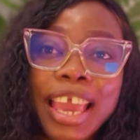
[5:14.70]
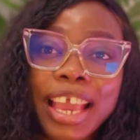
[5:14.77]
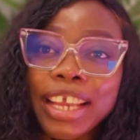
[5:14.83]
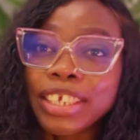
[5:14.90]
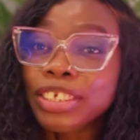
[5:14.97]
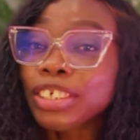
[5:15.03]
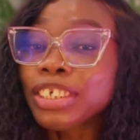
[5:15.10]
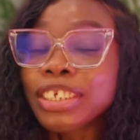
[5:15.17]

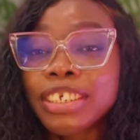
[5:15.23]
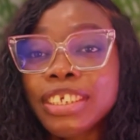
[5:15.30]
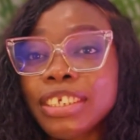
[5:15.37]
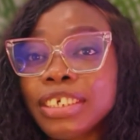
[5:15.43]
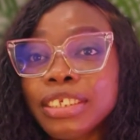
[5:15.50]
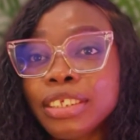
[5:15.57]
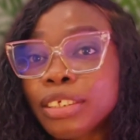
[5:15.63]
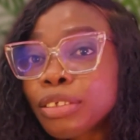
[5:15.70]
she
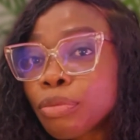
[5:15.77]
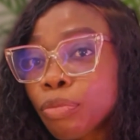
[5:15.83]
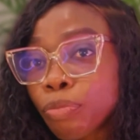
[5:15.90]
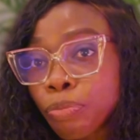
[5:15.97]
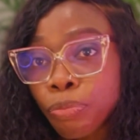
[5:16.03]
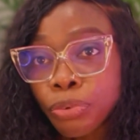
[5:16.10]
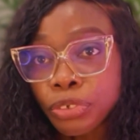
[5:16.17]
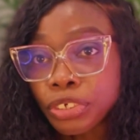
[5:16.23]
didn't
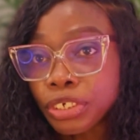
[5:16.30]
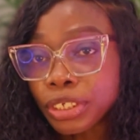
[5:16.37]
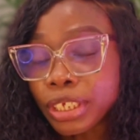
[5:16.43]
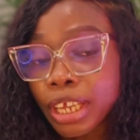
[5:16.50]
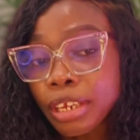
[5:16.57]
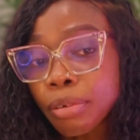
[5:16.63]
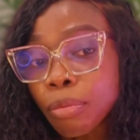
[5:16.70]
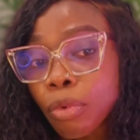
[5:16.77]
push it
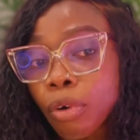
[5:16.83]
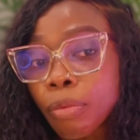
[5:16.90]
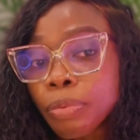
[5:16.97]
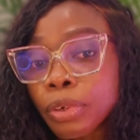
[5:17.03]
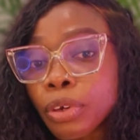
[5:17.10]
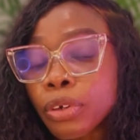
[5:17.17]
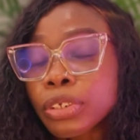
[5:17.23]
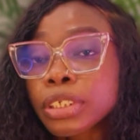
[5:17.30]
anymore
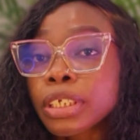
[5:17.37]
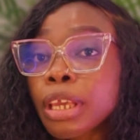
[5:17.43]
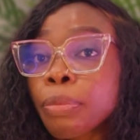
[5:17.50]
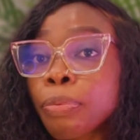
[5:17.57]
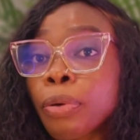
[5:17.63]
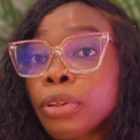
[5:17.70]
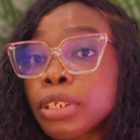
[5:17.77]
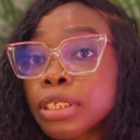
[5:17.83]
because a
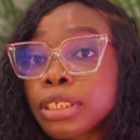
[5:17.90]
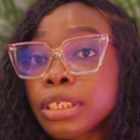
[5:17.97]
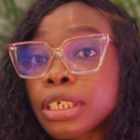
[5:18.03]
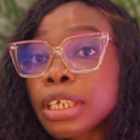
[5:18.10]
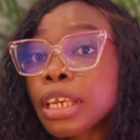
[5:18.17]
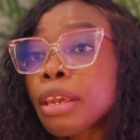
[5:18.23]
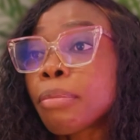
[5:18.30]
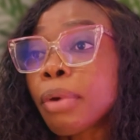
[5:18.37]
policy
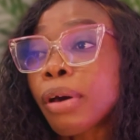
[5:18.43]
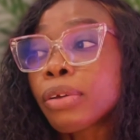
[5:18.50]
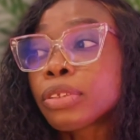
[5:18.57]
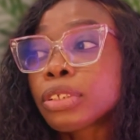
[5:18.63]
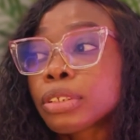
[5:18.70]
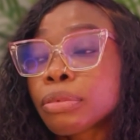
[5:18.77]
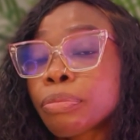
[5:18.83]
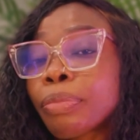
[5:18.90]
came
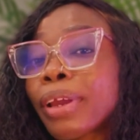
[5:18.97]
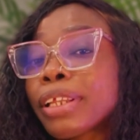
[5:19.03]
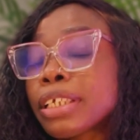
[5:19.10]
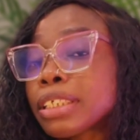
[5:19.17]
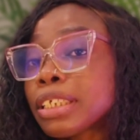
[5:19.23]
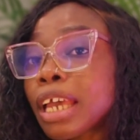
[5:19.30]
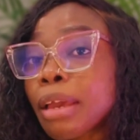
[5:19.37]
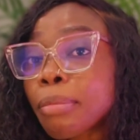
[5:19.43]
out. By
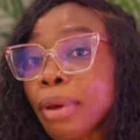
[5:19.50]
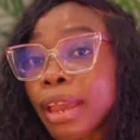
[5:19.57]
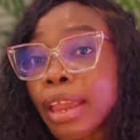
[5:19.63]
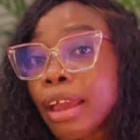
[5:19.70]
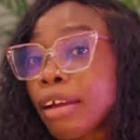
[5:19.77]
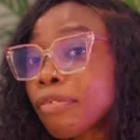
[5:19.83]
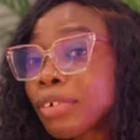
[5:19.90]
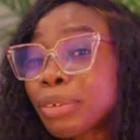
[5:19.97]
the time I
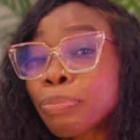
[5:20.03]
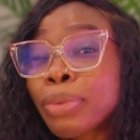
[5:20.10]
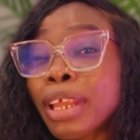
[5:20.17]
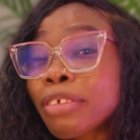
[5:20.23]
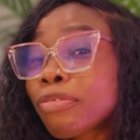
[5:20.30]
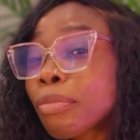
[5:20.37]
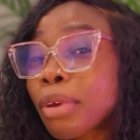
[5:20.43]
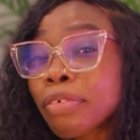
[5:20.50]
have
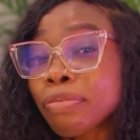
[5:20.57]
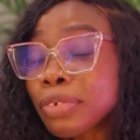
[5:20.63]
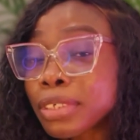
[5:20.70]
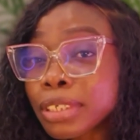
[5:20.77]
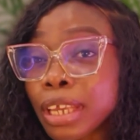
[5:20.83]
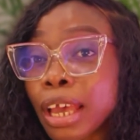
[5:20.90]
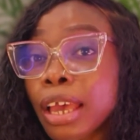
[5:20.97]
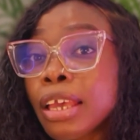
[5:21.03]
applied for my
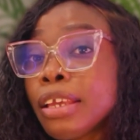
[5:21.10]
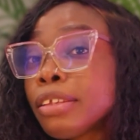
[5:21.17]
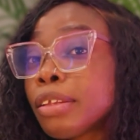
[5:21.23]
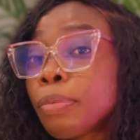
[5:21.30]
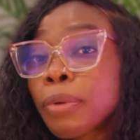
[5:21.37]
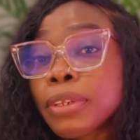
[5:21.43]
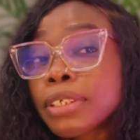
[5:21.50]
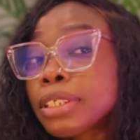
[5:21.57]
visa,
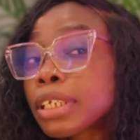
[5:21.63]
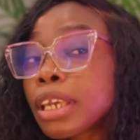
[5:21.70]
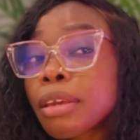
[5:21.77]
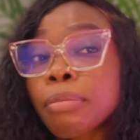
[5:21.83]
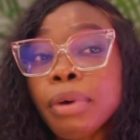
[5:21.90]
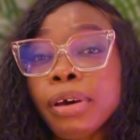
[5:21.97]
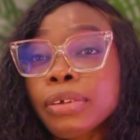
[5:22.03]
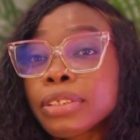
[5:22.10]
the policy
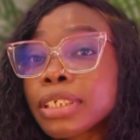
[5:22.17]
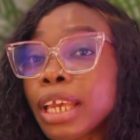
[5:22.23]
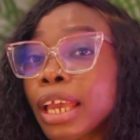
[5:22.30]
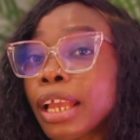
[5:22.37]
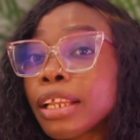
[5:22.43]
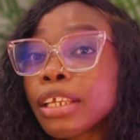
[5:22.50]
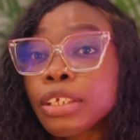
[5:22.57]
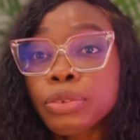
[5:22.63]
came out
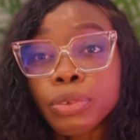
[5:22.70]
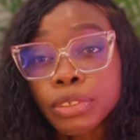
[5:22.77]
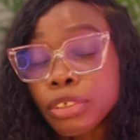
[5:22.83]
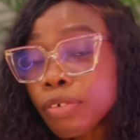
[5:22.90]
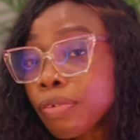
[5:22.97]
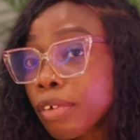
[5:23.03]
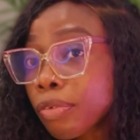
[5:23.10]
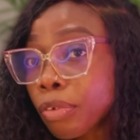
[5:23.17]
and it was
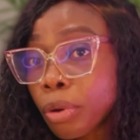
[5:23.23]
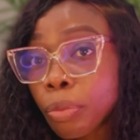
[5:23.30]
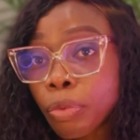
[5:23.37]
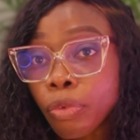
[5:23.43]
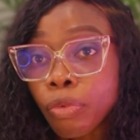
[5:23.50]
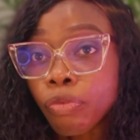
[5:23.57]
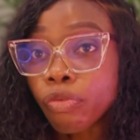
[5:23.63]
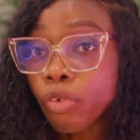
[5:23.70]
not
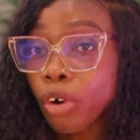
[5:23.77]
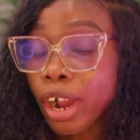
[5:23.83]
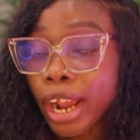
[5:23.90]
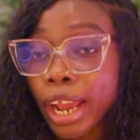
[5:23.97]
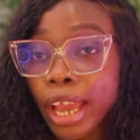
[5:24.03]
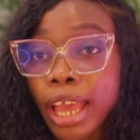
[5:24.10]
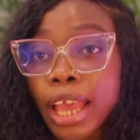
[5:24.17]
favorable for her,